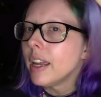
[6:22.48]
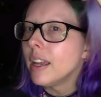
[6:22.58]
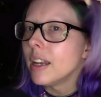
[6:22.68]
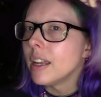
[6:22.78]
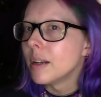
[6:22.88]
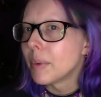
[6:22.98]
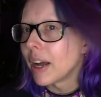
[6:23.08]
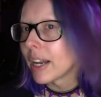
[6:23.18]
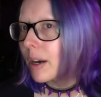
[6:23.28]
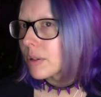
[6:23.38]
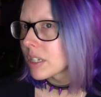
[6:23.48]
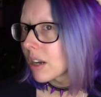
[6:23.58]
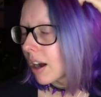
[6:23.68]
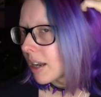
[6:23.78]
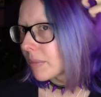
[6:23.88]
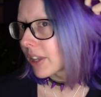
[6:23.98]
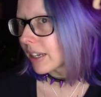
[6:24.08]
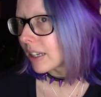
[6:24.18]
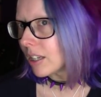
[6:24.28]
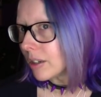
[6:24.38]
in about an hour's time,
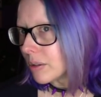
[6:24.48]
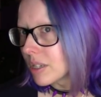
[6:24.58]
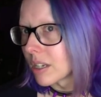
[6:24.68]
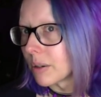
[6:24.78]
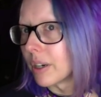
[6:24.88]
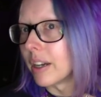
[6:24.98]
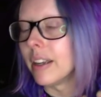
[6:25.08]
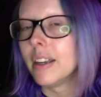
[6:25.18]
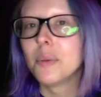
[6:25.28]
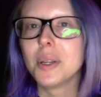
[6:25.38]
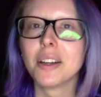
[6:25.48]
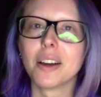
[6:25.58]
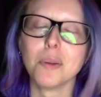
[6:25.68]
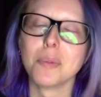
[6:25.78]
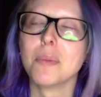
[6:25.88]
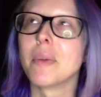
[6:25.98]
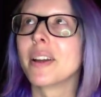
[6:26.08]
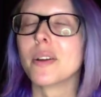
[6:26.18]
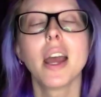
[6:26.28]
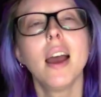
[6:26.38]
thank you. So here we go. But my
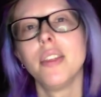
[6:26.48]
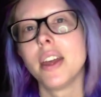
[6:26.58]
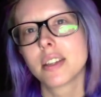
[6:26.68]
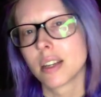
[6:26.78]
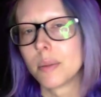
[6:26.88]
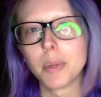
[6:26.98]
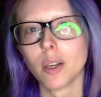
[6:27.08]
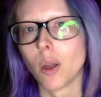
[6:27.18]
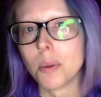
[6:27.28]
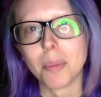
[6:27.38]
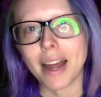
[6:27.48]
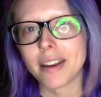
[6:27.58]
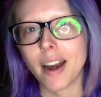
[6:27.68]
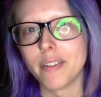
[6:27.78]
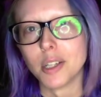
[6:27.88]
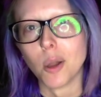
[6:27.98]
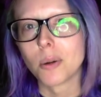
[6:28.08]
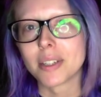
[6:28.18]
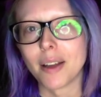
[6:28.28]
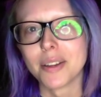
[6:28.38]
god, there's going to be a lot of bad hair in
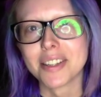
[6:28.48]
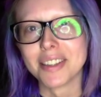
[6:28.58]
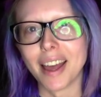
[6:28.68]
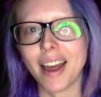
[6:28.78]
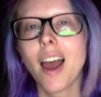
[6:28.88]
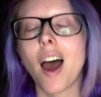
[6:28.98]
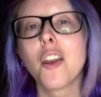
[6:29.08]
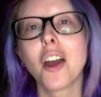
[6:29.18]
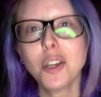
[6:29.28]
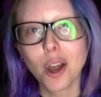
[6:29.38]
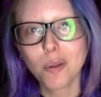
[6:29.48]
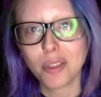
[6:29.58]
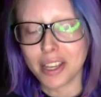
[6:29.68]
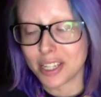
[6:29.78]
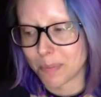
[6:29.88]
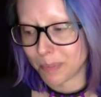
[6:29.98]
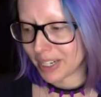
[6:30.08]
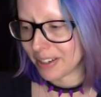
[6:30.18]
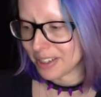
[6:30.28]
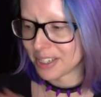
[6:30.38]
lockdown, isn't there? And I know this
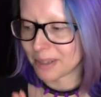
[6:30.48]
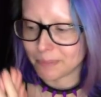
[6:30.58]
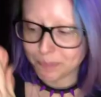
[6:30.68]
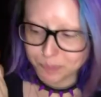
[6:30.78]
because